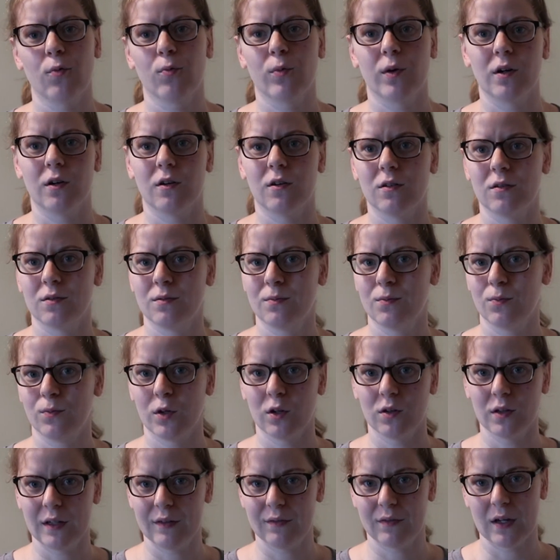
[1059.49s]
We'll
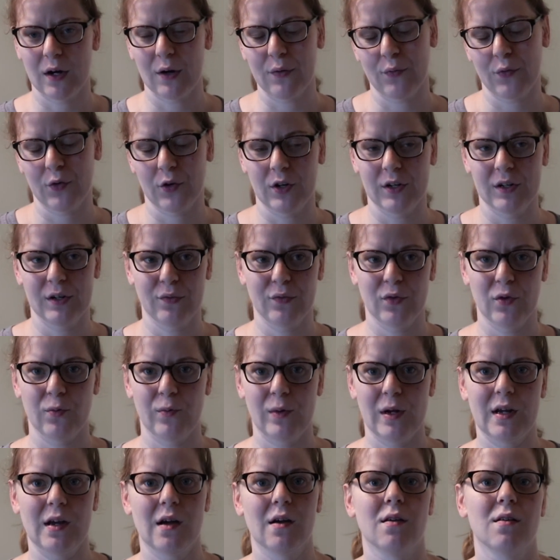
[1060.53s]
leave that for a different
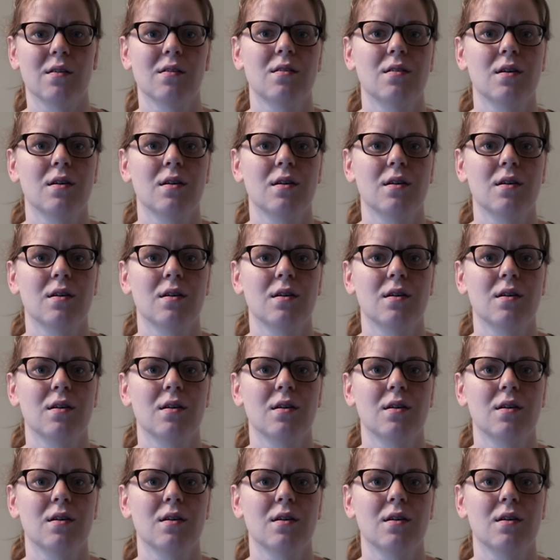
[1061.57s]
weekend.